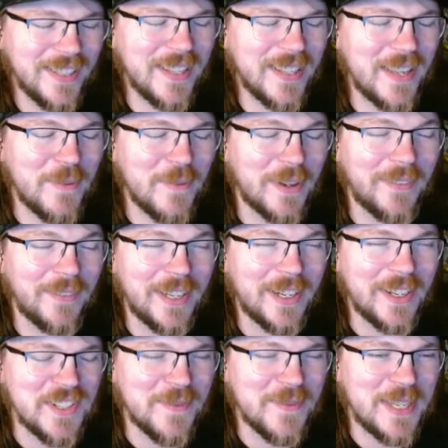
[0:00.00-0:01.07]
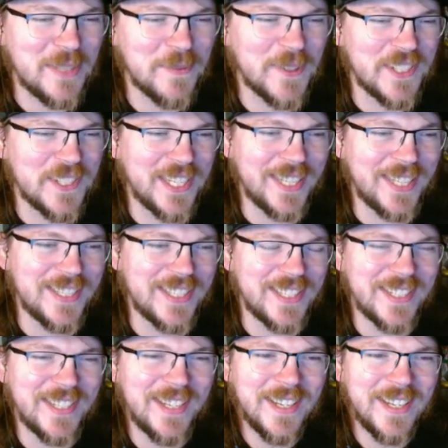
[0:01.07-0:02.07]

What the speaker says: that probably honestly makes more sense.